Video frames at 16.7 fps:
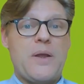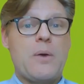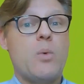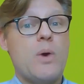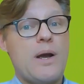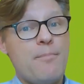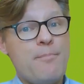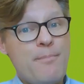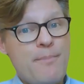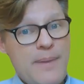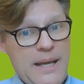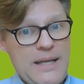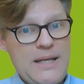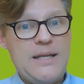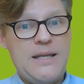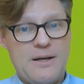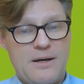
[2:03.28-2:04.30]
where
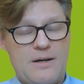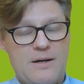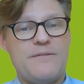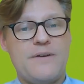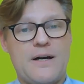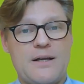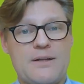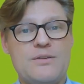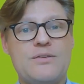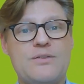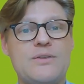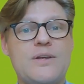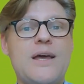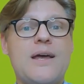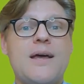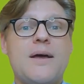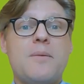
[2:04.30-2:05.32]
many of us
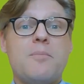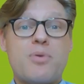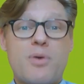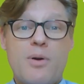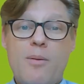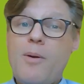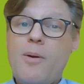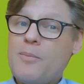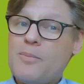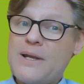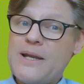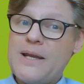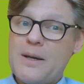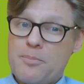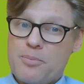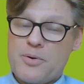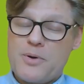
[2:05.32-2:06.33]

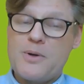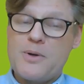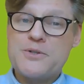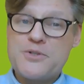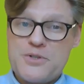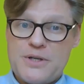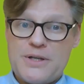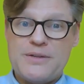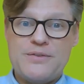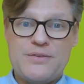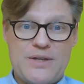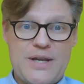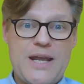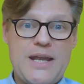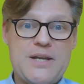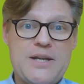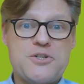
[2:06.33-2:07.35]
probably approach a
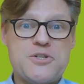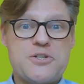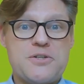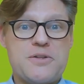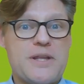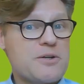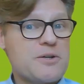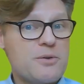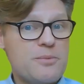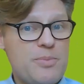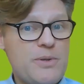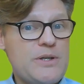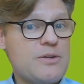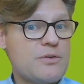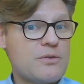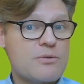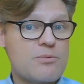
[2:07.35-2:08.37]
stage that could be
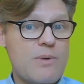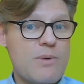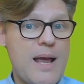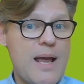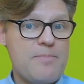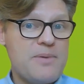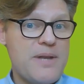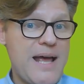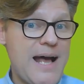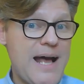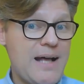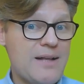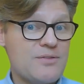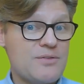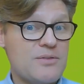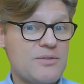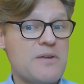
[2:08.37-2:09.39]
described
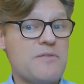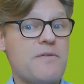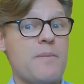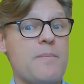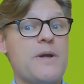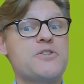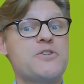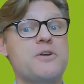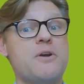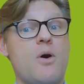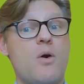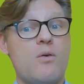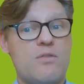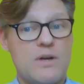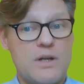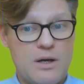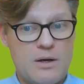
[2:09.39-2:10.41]
as information
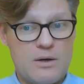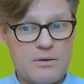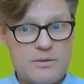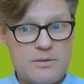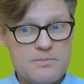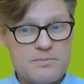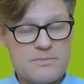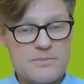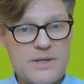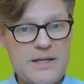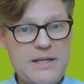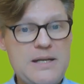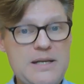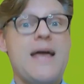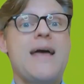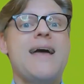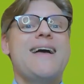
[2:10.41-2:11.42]
overload,
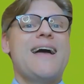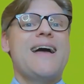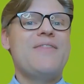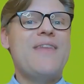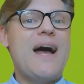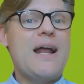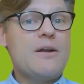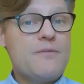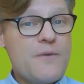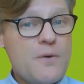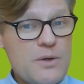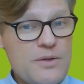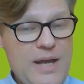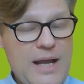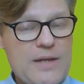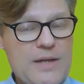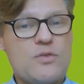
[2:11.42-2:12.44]
right? And that, of
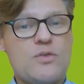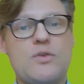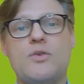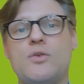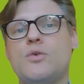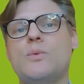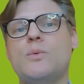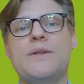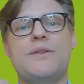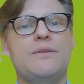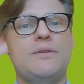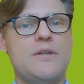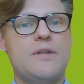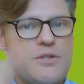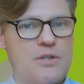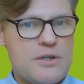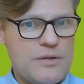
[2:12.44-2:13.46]
course, has to do with
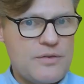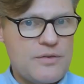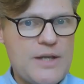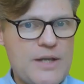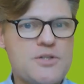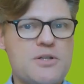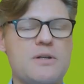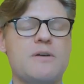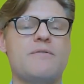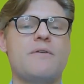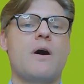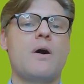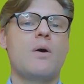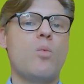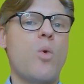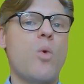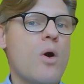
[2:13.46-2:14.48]
digitization of
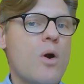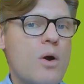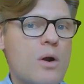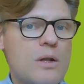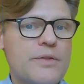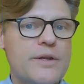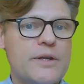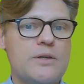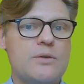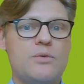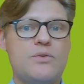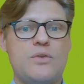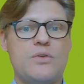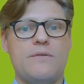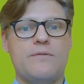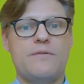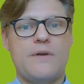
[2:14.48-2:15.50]
our world, the use
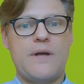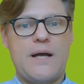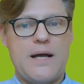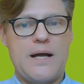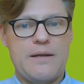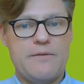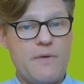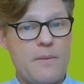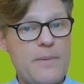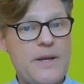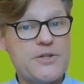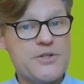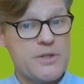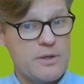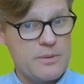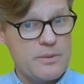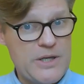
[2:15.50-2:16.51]
of
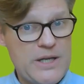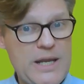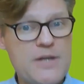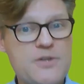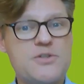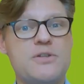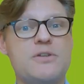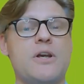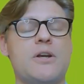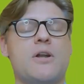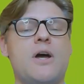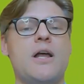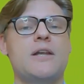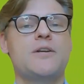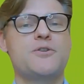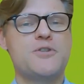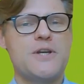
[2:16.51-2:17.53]
information communication
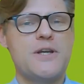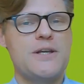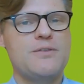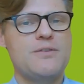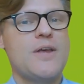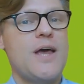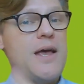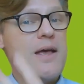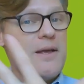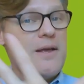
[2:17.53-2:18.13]
technologies,